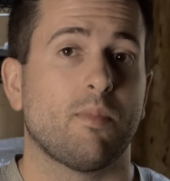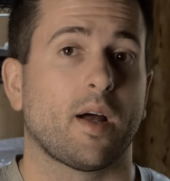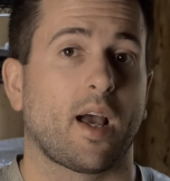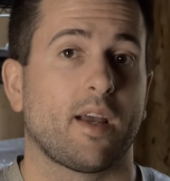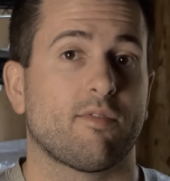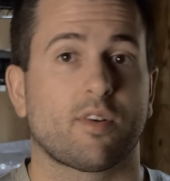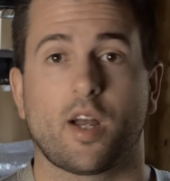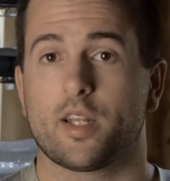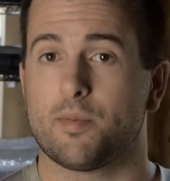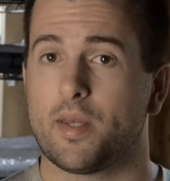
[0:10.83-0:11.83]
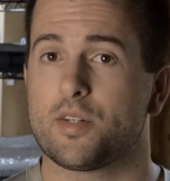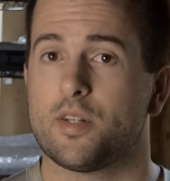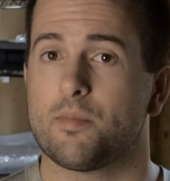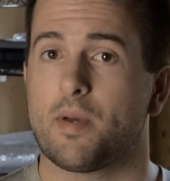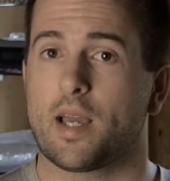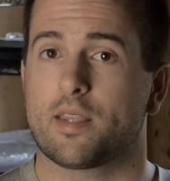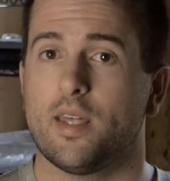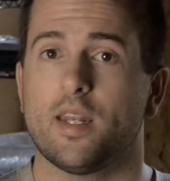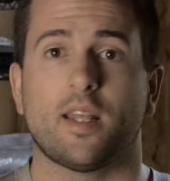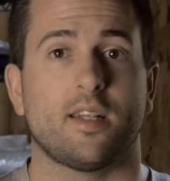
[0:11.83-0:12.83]
but I forgot to mention it back
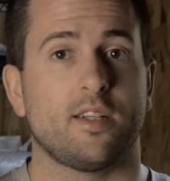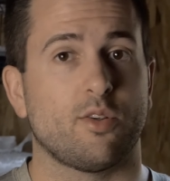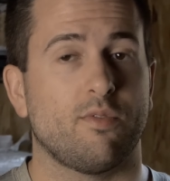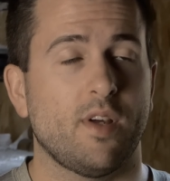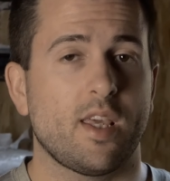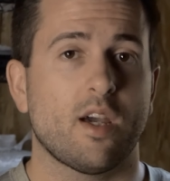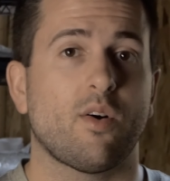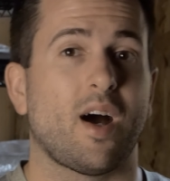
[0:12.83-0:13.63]
then. I didn't do a video.